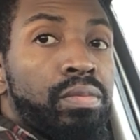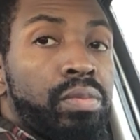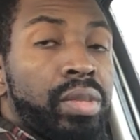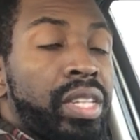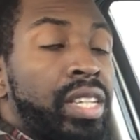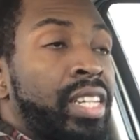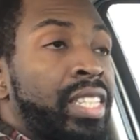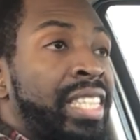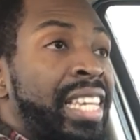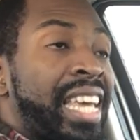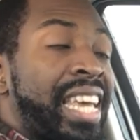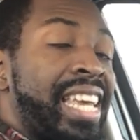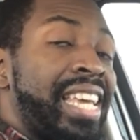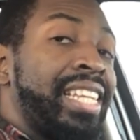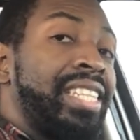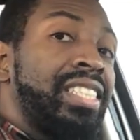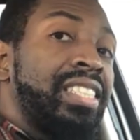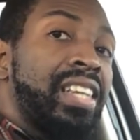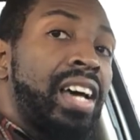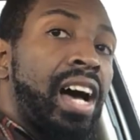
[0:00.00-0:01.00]
Because
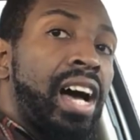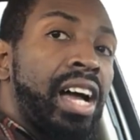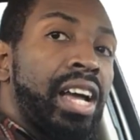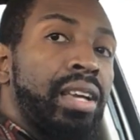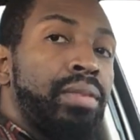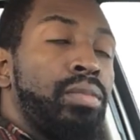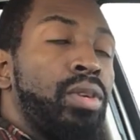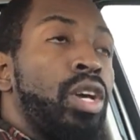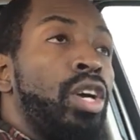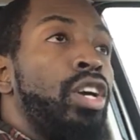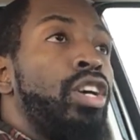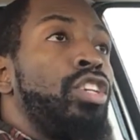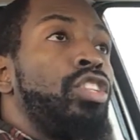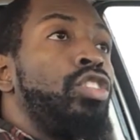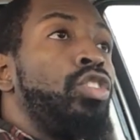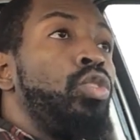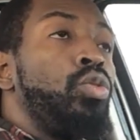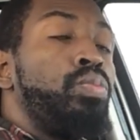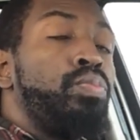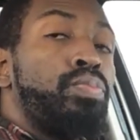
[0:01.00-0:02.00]
in time,
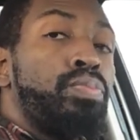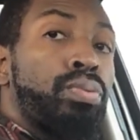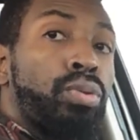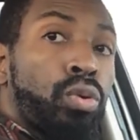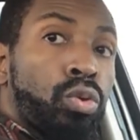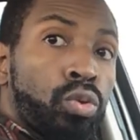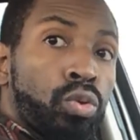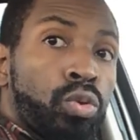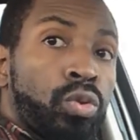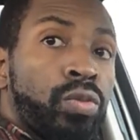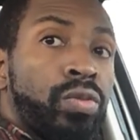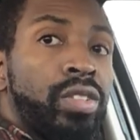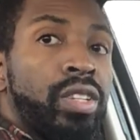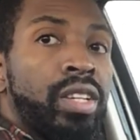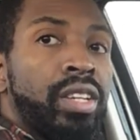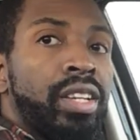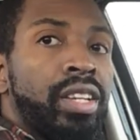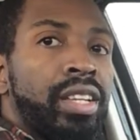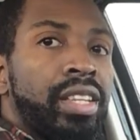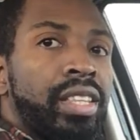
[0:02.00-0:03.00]
you proved
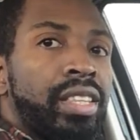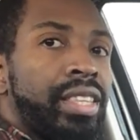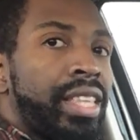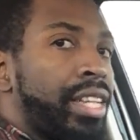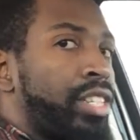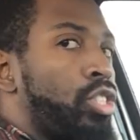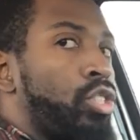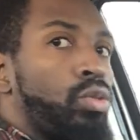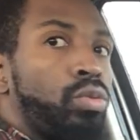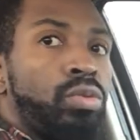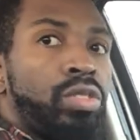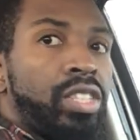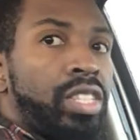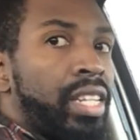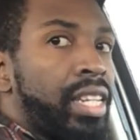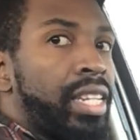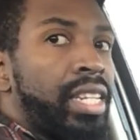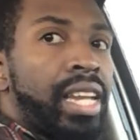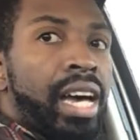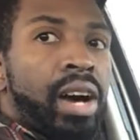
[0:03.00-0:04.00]
that you
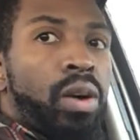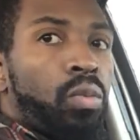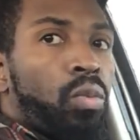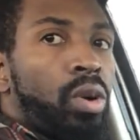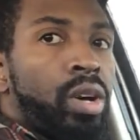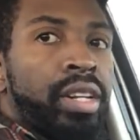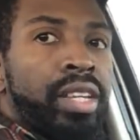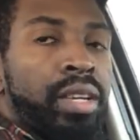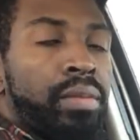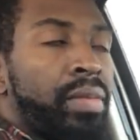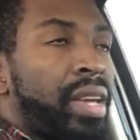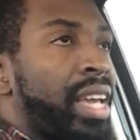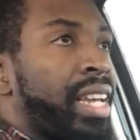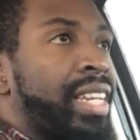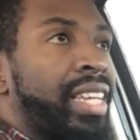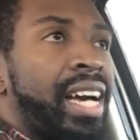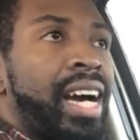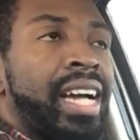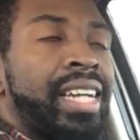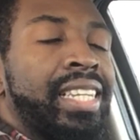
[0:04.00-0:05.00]
did not want him,
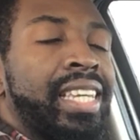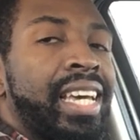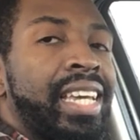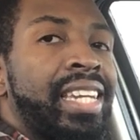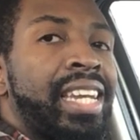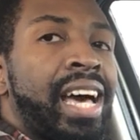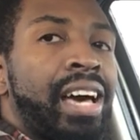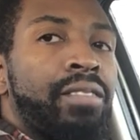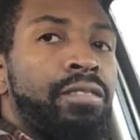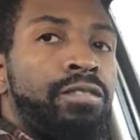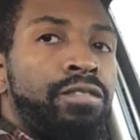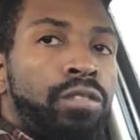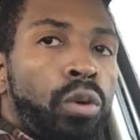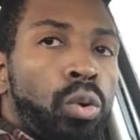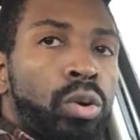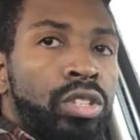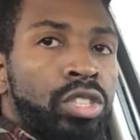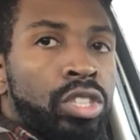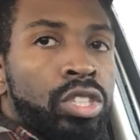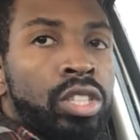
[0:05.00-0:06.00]
and God cannot
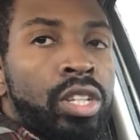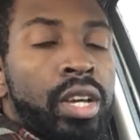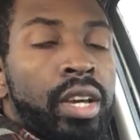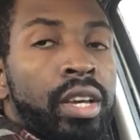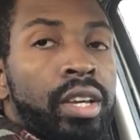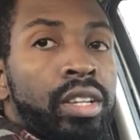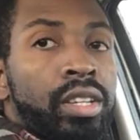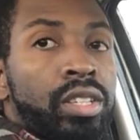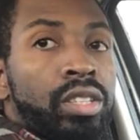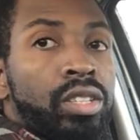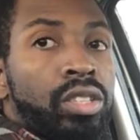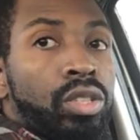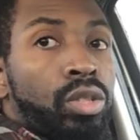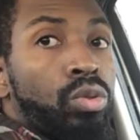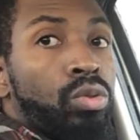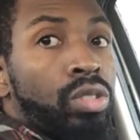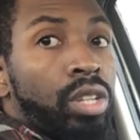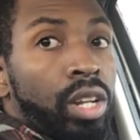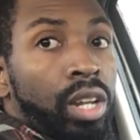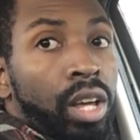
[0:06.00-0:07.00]
force
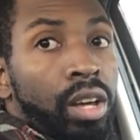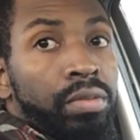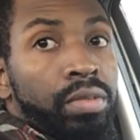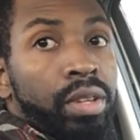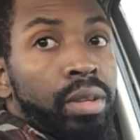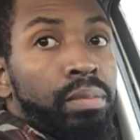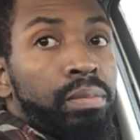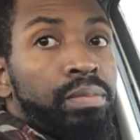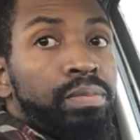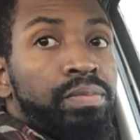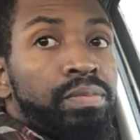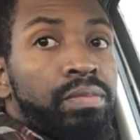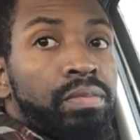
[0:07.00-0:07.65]
you to love him.